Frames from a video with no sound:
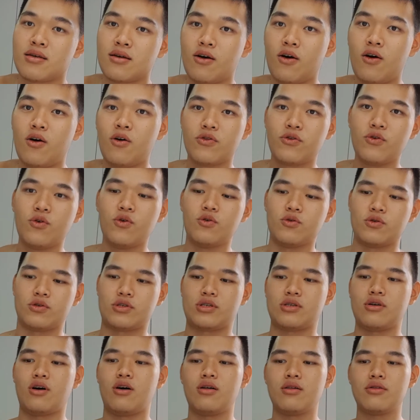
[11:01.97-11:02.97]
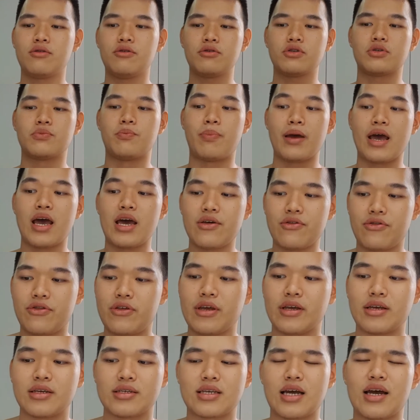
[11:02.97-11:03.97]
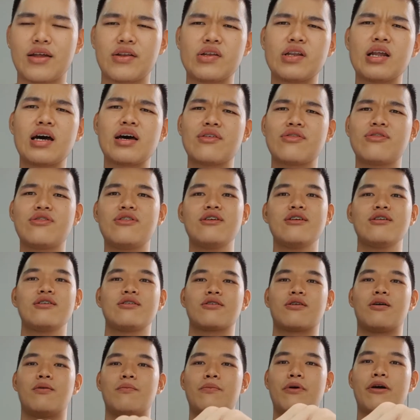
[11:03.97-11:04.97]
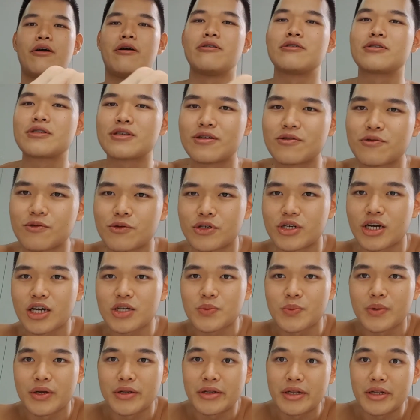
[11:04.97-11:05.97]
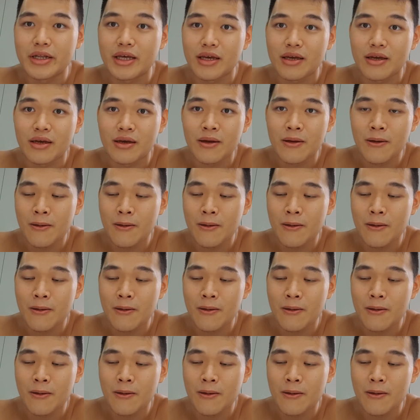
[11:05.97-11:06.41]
all those, all those bad things are nothing in comparison to Judgment Day.